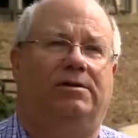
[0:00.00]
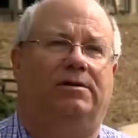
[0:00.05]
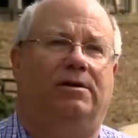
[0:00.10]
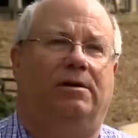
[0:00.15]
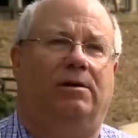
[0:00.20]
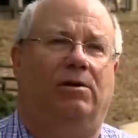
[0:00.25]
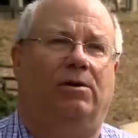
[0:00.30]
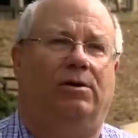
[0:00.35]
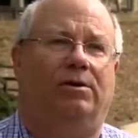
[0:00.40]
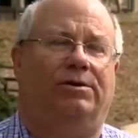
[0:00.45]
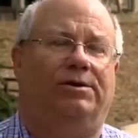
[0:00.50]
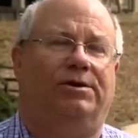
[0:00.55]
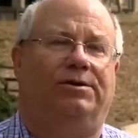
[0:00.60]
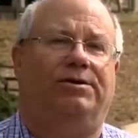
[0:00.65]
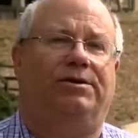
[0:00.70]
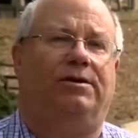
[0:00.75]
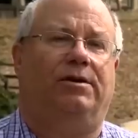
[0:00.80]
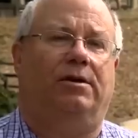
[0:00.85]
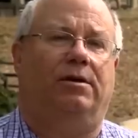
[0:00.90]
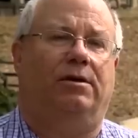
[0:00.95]
It's the
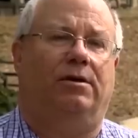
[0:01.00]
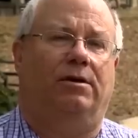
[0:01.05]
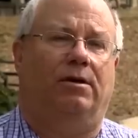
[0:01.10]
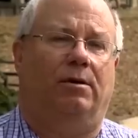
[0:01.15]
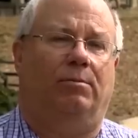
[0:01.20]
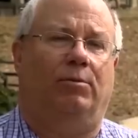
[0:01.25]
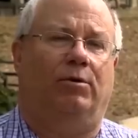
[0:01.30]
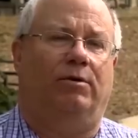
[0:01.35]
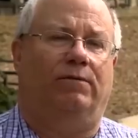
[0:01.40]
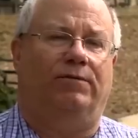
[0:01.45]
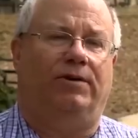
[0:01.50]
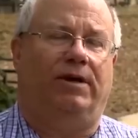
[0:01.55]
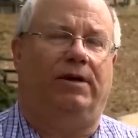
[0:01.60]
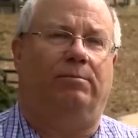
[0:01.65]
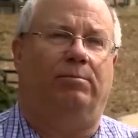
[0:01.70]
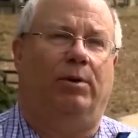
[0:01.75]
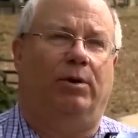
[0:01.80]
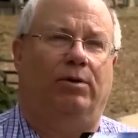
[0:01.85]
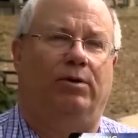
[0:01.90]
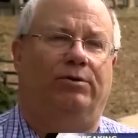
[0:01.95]
largest number of
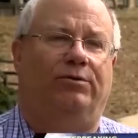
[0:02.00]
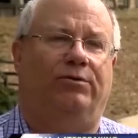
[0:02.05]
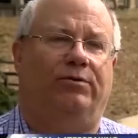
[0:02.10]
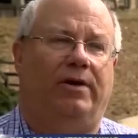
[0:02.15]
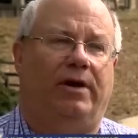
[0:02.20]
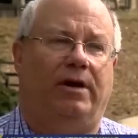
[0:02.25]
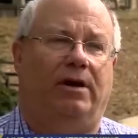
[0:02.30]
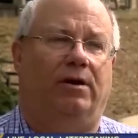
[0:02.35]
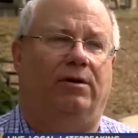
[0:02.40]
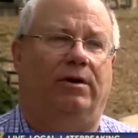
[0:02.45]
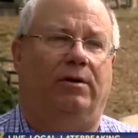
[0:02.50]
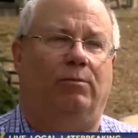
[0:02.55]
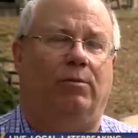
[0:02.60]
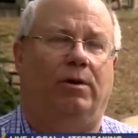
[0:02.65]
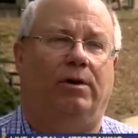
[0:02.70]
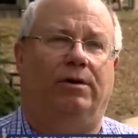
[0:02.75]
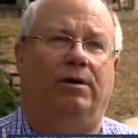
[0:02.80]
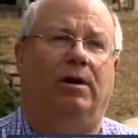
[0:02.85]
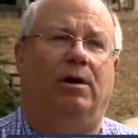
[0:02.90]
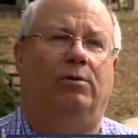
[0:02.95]
dead birds found at
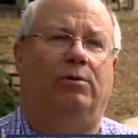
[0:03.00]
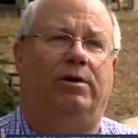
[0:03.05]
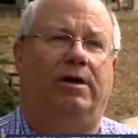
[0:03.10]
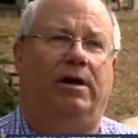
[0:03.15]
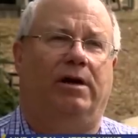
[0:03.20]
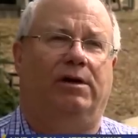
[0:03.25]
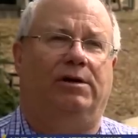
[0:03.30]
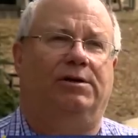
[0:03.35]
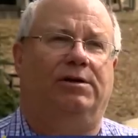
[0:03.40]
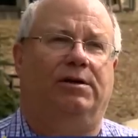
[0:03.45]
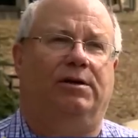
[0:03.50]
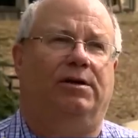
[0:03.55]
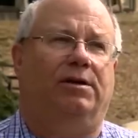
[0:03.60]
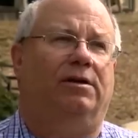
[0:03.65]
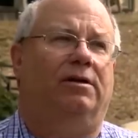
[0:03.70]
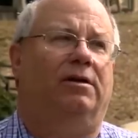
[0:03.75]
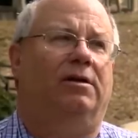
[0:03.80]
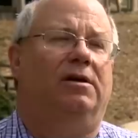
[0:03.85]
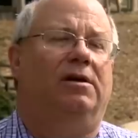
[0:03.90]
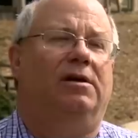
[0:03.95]
one
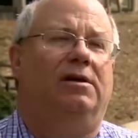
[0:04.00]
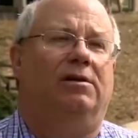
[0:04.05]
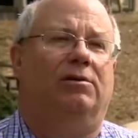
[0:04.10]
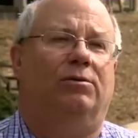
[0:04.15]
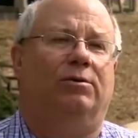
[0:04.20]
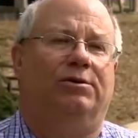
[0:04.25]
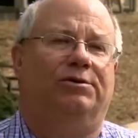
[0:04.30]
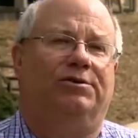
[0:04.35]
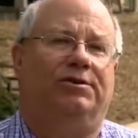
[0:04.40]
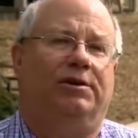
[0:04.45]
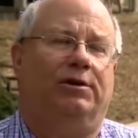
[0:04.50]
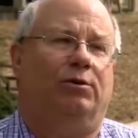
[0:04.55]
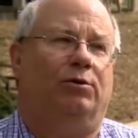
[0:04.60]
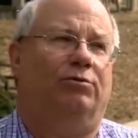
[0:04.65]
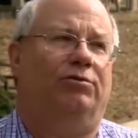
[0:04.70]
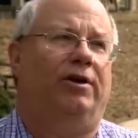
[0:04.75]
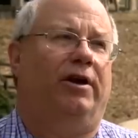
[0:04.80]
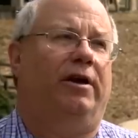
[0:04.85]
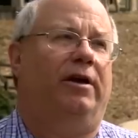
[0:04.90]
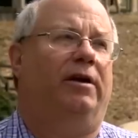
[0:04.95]
location on a
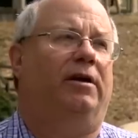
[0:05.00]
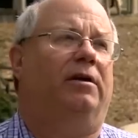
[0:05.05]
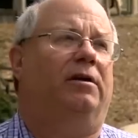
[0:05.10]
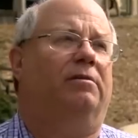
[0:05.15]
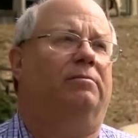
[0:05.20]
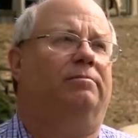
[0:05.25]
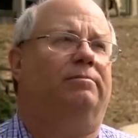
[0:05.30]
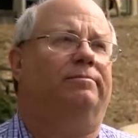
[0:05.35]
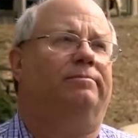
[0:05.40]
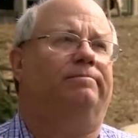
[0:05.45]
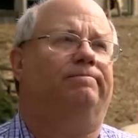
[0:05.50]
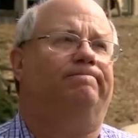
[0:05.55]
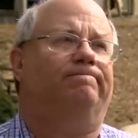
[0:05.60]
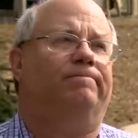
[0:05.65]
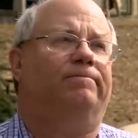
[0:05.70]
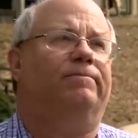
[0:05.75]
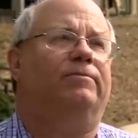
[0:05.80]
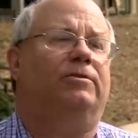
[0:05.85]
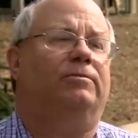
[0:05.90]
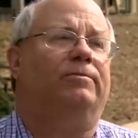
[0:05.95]
single day
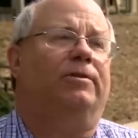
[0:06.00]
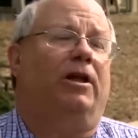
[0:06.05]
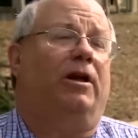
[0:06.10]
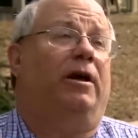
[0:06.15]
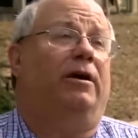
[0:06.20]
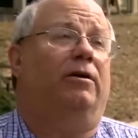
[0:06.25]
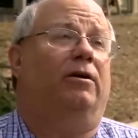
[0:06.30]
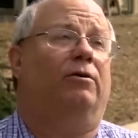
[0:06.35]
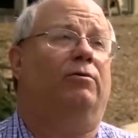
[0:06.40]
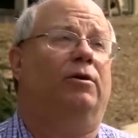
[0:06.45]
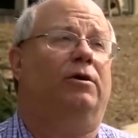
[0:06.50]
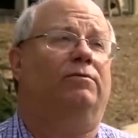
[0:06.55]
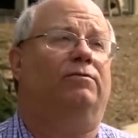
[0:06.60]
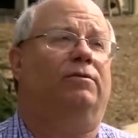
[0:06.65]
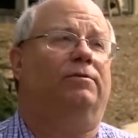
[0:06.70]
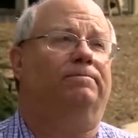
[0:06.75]
that I know